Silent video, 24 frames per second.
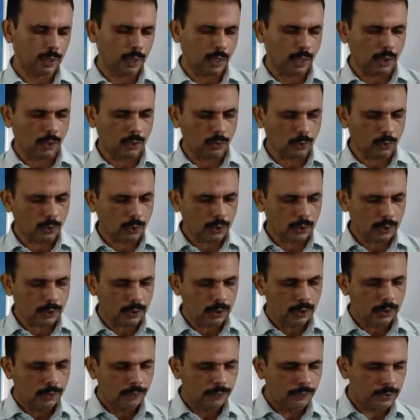How old
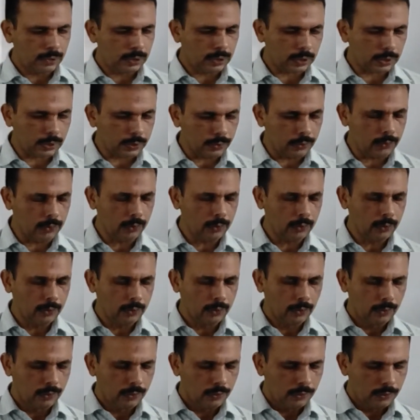were you